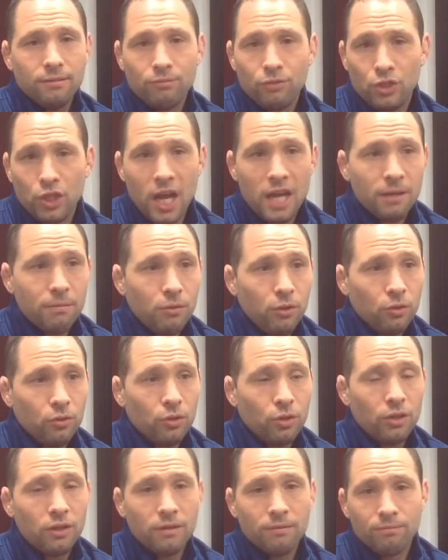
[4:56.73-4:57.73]
Jack
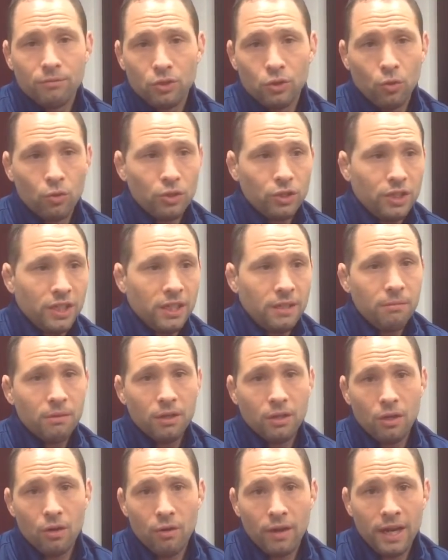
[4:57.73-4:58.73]
Mueller, George
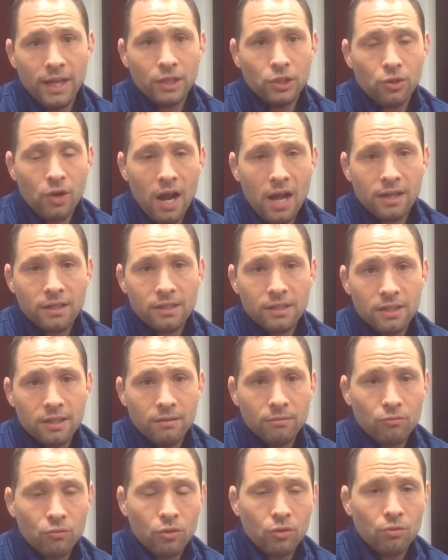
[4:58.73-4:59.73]
DiCamillo, Andrew
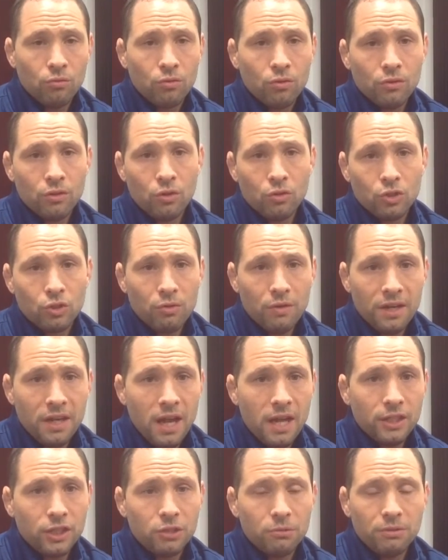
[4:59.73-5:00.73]
Atkinson, those three
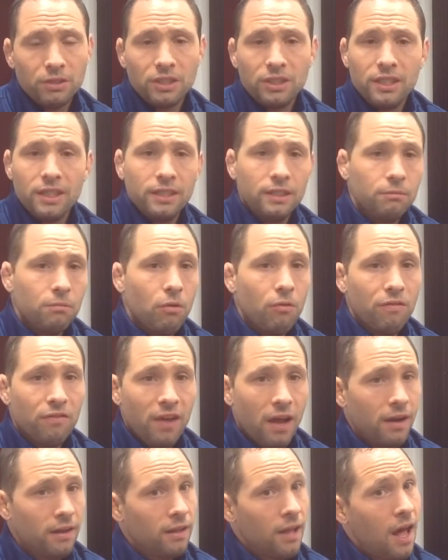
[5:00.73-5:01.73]
guys should be seated, but we've
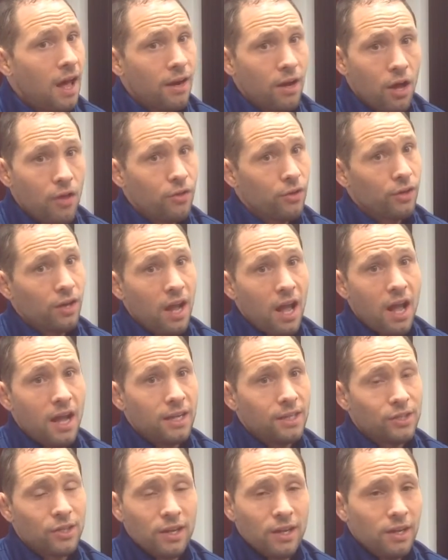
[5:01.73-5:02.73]
got a lot of other
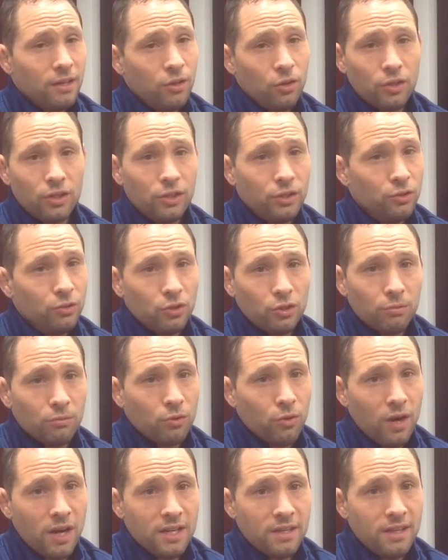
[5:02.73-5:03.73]
guys looking to do
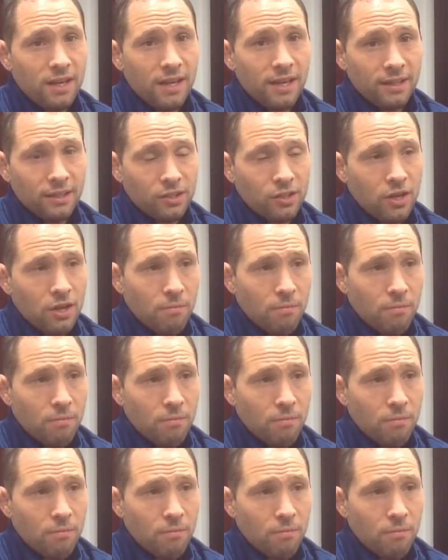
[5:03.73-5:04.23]
some great things,